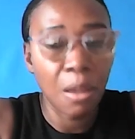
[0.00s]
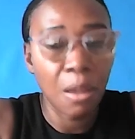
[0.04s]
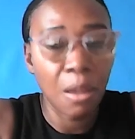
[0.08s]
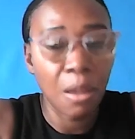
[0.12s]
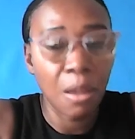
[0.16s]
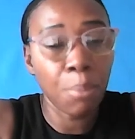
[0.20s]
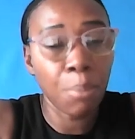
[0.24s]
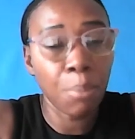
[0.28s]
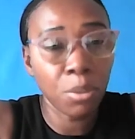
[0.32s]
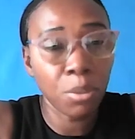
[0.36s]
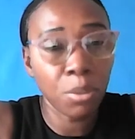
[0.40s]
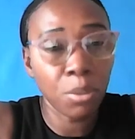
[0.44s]

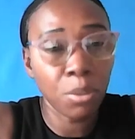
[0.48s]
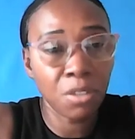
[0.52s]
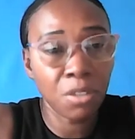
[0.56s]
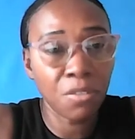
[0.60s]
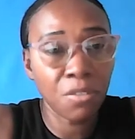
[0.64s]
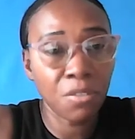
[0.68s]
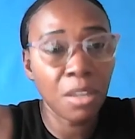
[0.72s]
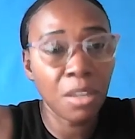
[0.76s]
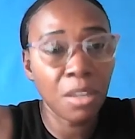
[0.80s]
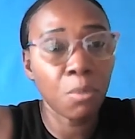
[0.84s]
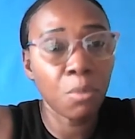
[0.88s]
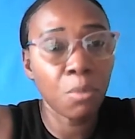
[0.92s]
Both of
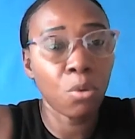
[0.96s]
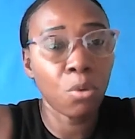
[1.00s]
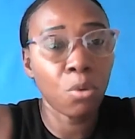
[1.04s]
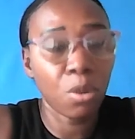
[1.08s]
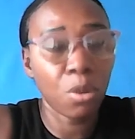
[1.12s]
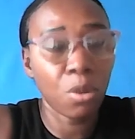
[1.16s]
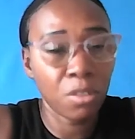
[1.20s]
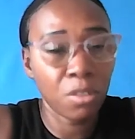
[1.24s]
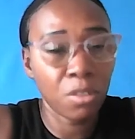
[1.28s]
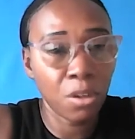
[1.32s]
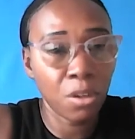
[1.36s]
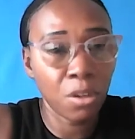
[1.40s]
them
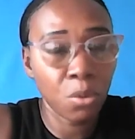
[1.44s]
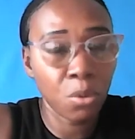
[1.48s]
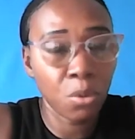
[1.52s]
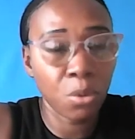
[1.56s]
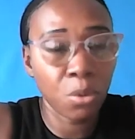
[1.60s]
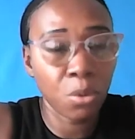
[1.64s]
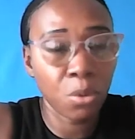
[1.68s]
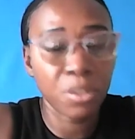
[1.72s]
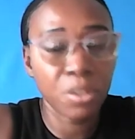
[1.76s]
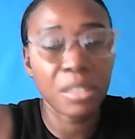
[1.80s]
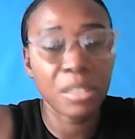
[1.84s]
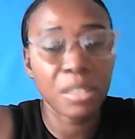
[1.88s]
run their
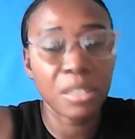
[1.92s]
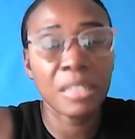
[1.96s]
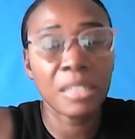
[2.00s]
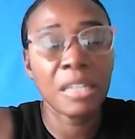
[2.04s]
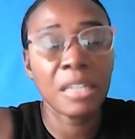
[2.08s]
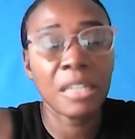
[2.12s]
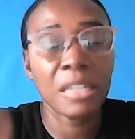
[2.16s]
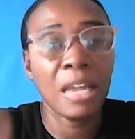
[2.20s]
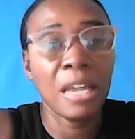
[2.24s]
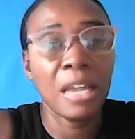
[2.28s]
courses,